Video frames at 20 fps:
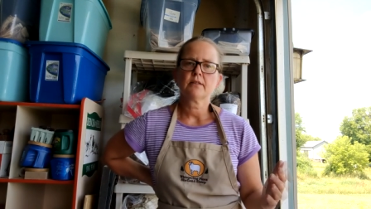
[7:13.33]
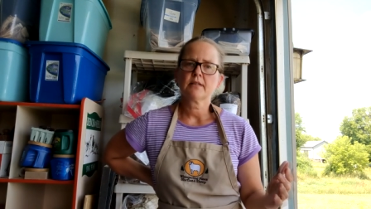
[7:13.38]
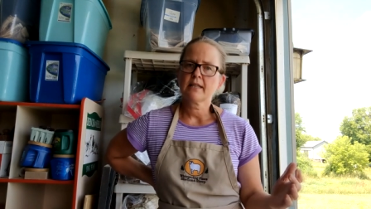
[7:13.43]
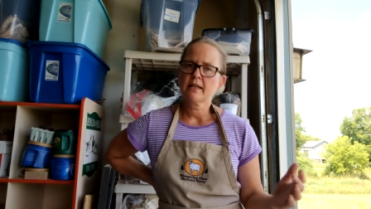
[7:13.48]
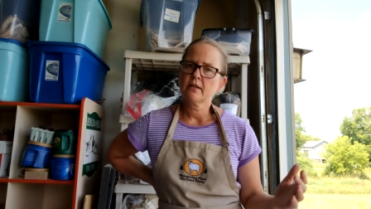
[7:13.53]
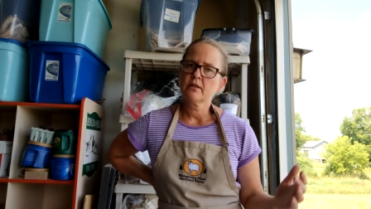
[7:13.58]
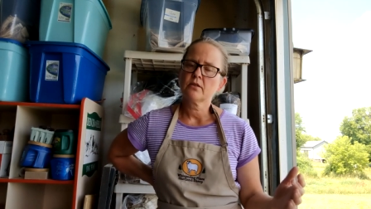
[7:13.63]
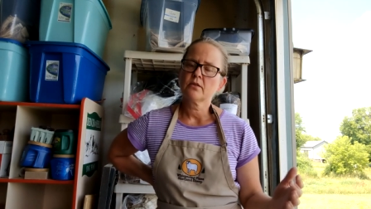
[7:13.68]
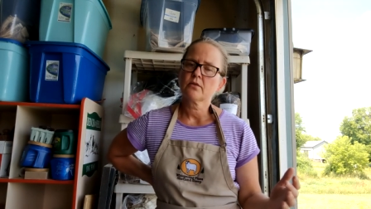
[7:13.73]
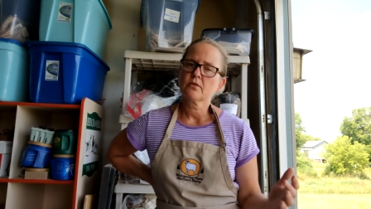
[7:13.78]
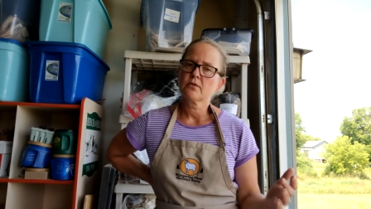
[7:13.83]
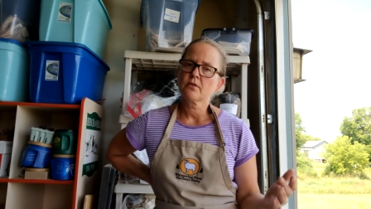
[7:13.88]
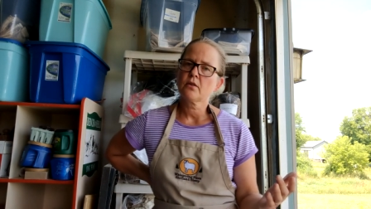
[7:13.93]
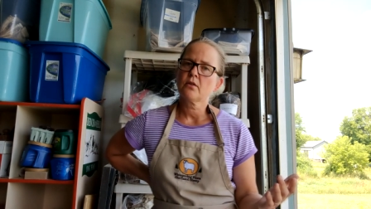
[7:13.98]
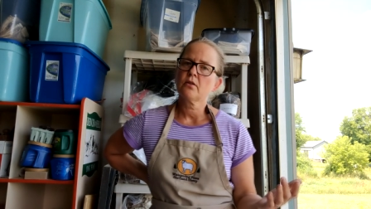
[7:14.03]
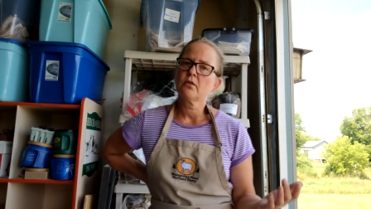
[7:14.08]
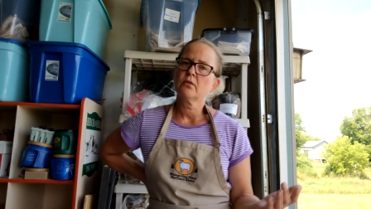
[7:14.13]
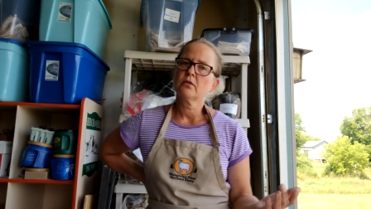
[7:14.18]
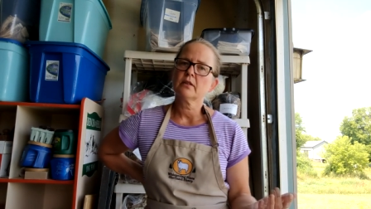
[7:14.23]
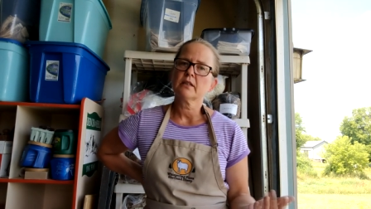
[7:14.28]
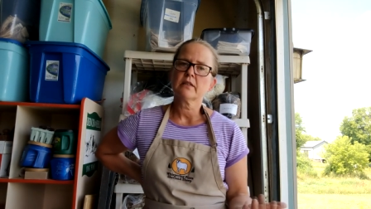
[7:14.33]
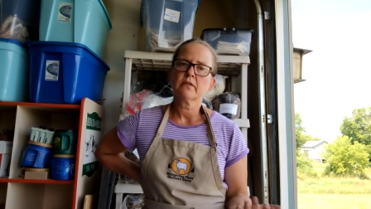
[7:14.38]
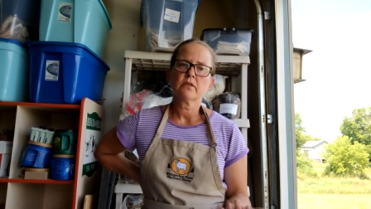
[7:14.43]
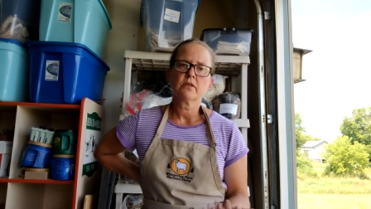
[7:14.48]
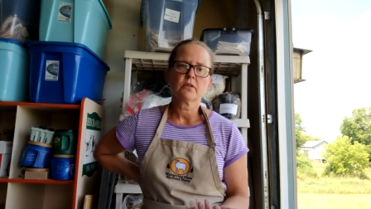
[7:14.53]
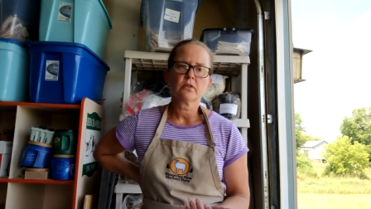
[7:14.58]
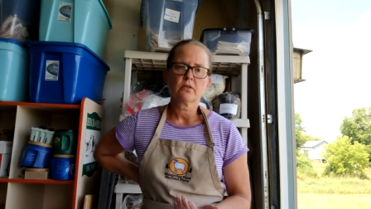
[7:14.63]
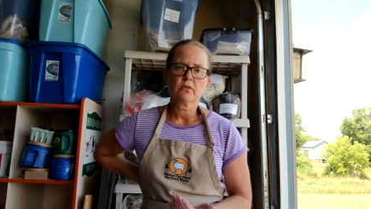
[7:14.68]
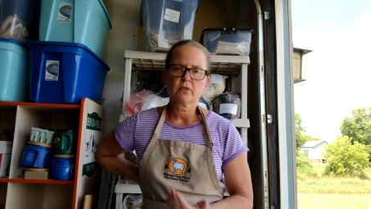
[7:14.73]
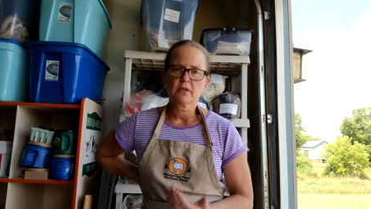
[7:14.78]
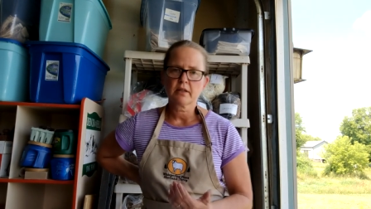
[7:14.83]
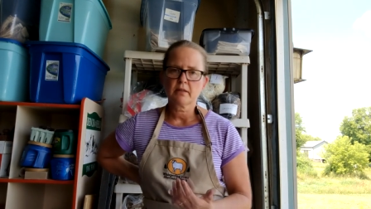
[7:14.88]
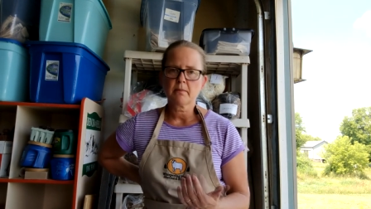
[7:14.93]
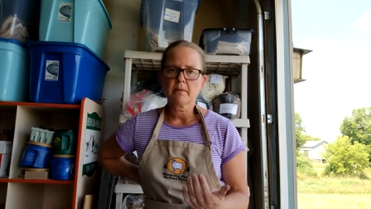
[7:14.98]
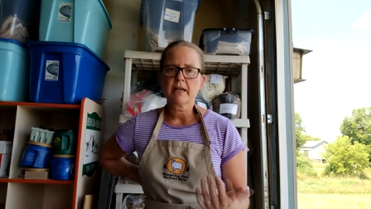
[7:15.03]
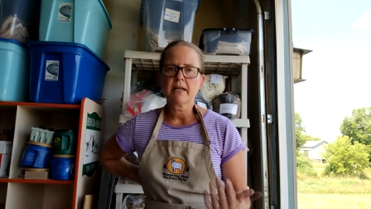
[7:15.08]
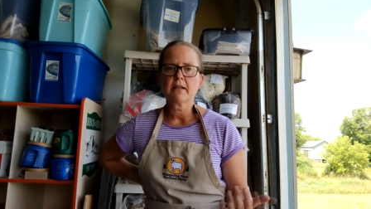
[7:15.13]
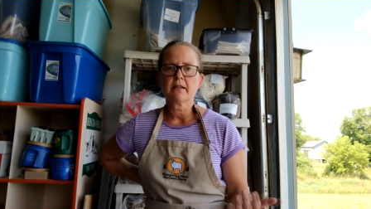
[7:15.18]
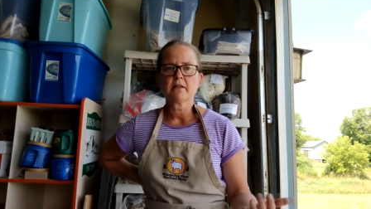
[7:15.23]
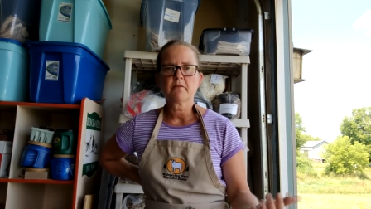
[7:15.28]
ten years old, even though they
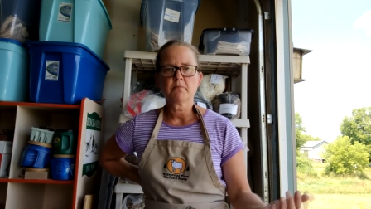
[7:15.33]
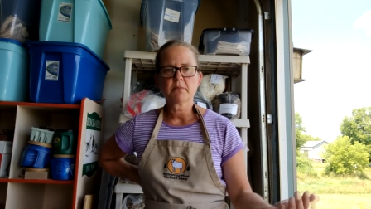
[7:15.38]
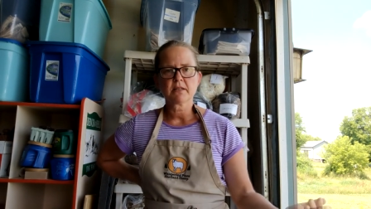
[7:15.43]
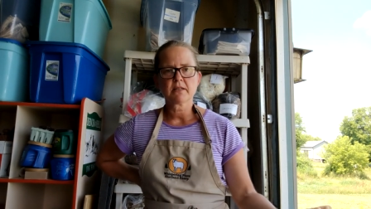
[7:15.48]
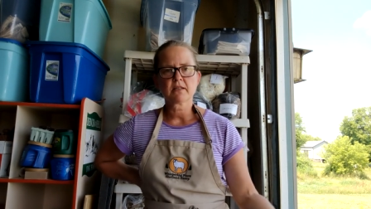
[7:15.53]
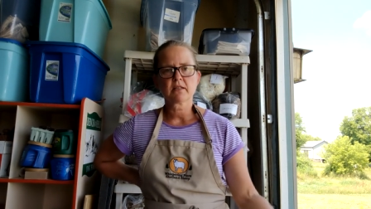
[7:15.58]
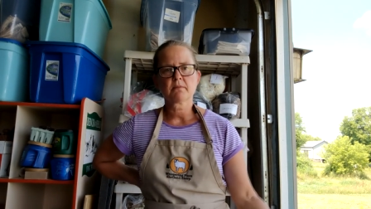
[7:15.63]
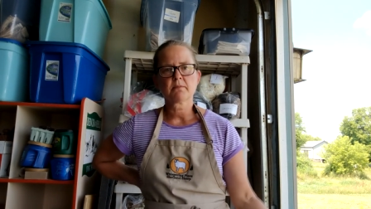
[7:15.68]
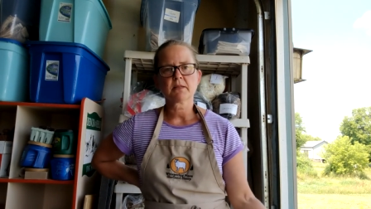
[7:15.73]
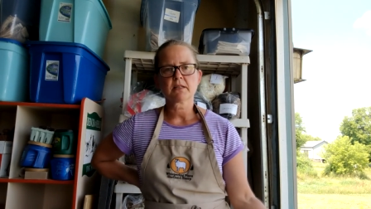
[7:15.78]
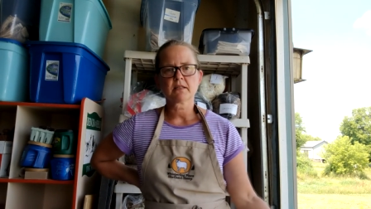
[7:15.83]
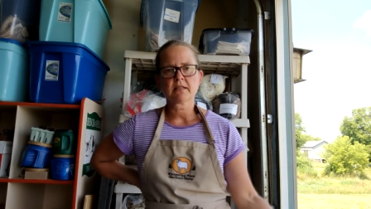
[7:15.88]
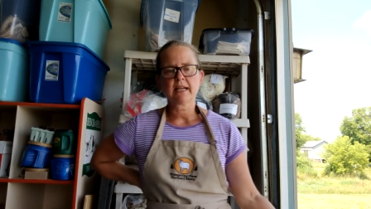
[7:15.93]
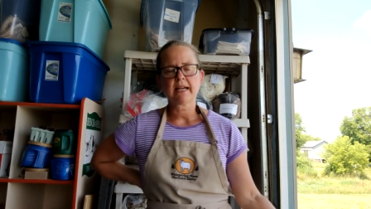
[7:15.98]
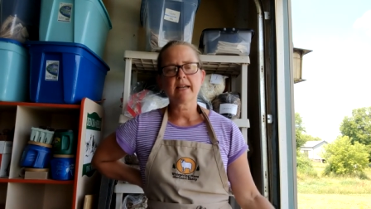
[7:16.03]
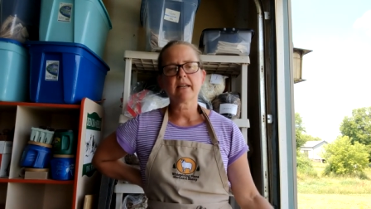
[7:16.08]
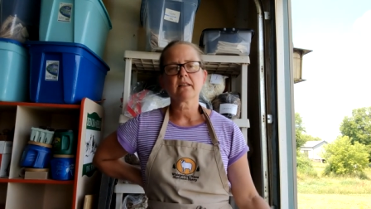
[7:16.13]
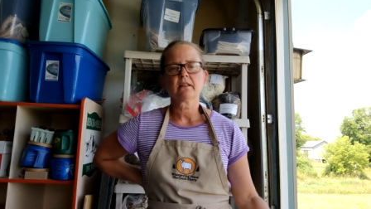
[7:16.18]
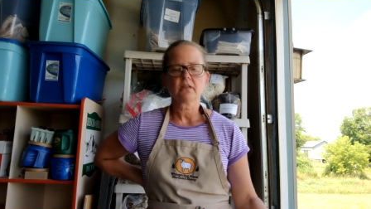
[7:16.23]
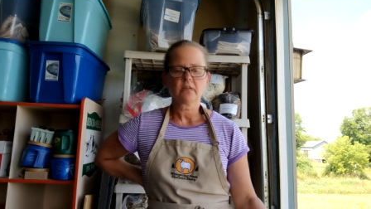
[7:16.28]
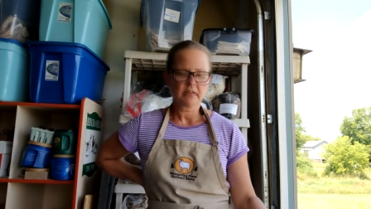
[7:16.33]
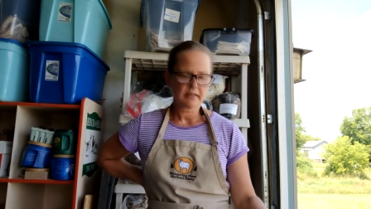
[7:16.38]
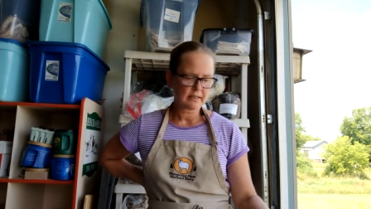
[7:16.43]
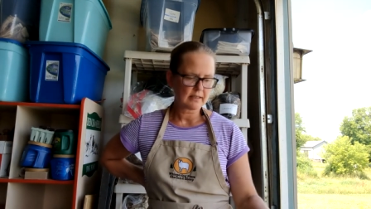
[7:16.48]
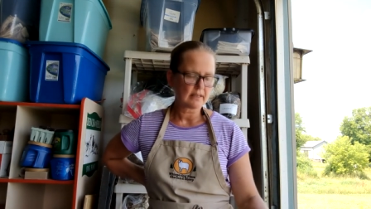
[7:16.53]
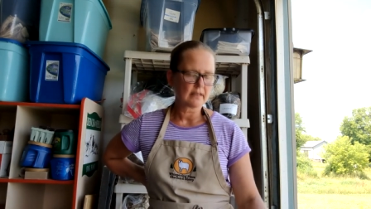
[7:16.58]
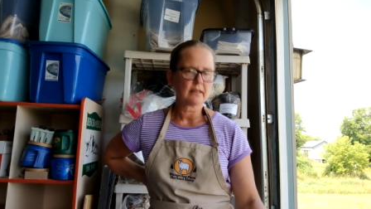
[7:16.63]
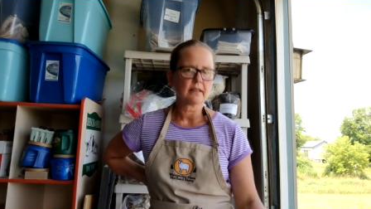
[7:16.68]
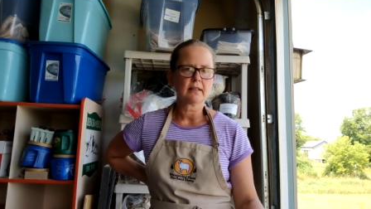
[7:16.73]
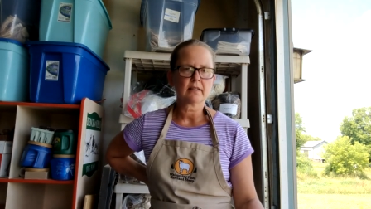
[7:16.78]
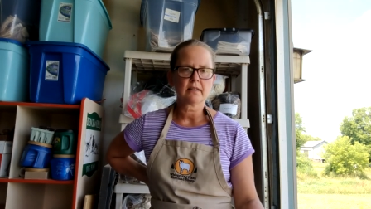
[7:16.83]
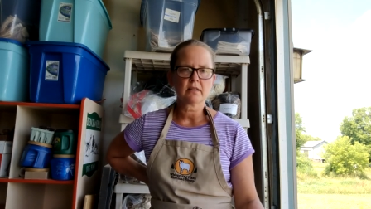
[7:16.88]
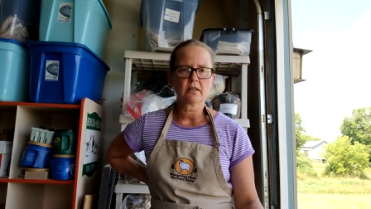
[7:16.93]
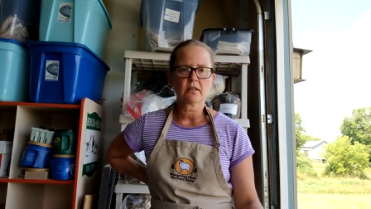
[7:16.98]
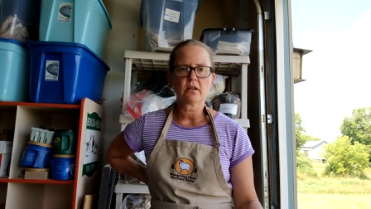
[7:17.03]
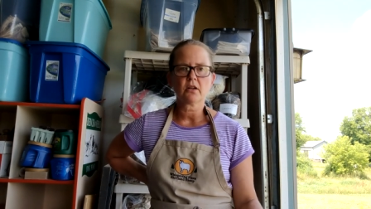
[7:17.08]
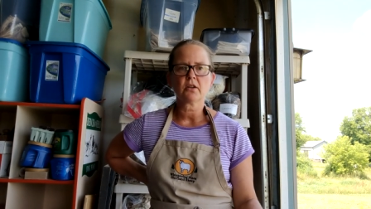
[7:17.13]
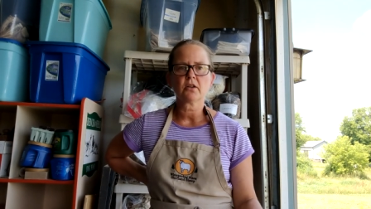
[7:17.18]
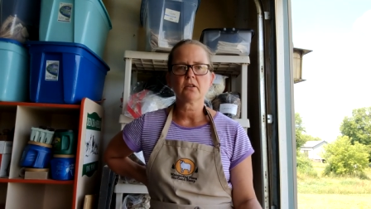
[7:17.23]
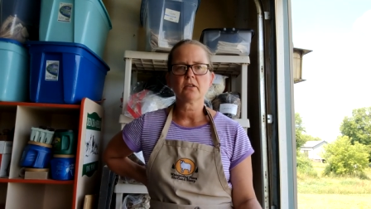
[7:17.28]
might have been spectacular like Gilly at a
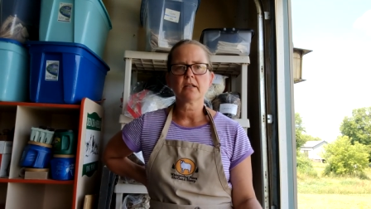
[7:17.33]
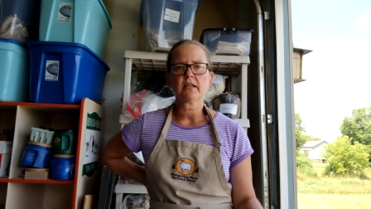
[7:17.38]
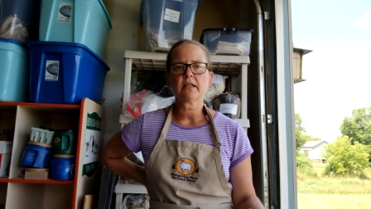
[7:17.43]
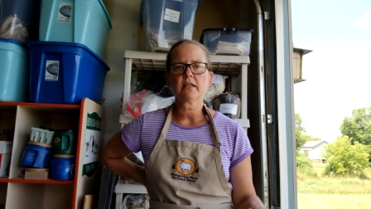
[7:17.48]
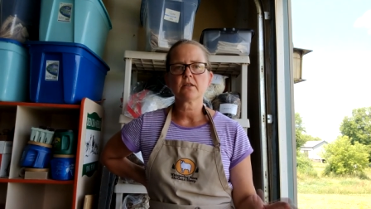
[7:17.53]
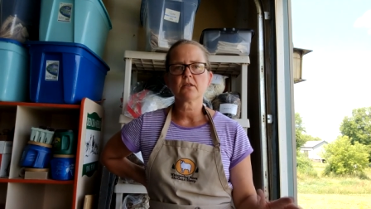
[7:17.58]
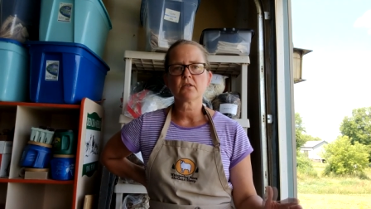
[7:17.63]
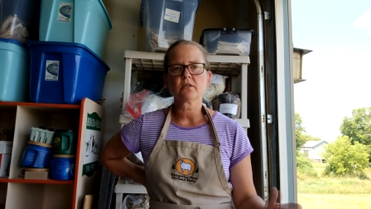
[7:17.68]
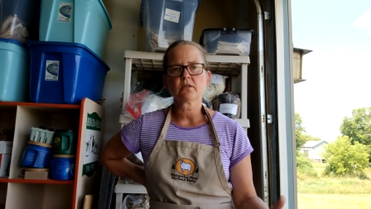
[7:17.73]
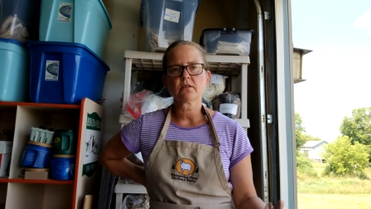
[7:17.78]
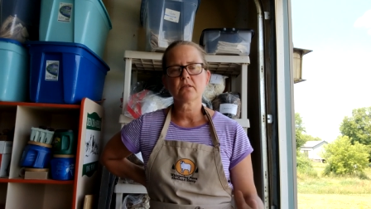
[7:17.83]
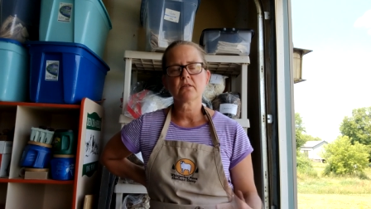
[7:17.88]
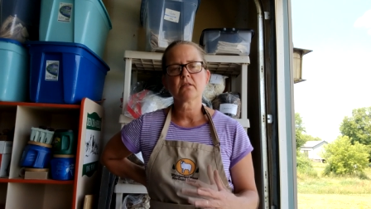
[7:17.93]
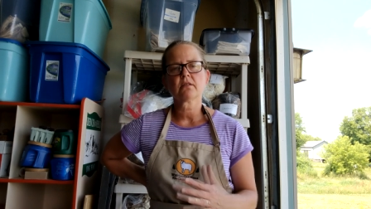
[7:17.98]
younger age,